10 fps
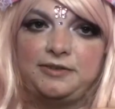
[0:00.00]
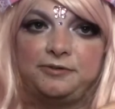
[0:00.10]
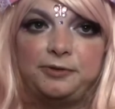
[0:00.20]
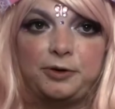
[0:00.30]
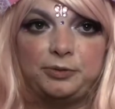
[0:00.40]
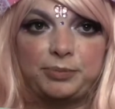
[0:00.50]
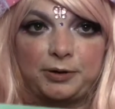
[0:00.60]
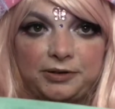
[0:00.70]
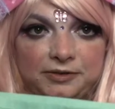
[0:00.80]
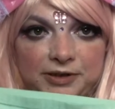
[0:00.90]
fold
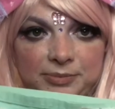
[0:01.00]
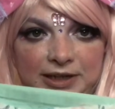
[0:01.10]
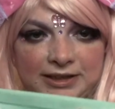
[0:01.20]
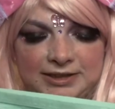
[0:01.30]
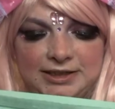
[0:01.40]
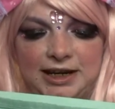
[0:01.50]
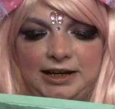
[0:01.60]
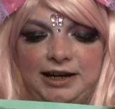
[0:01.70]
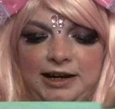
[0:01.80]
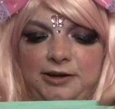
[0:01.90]
both of them inside
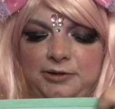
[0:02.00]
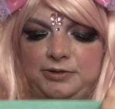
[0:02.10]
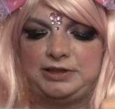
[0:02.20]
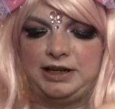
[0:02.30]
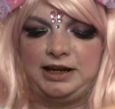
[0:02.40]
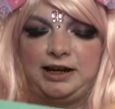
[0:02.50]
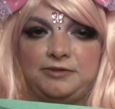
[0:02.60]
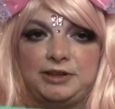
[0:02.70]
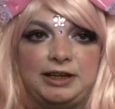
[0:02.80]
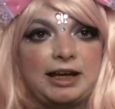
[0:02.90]
out and have
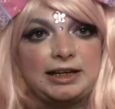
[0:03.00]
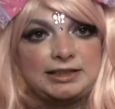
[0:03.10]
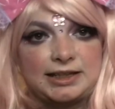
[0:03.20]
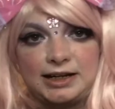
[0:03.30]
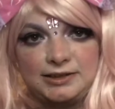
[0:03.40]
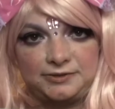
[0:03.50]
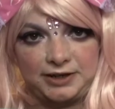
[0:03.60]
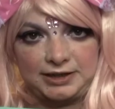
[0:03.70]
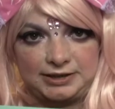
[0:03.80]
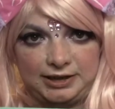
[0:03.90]
the nice sides
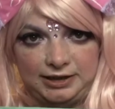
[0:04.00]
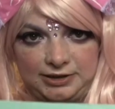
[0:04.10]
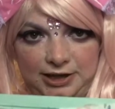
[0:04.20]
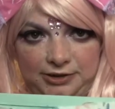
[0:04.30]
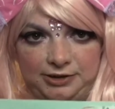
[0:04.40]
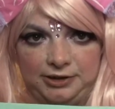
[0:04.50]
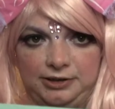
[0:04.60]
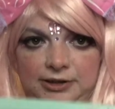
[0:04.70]
facing each other,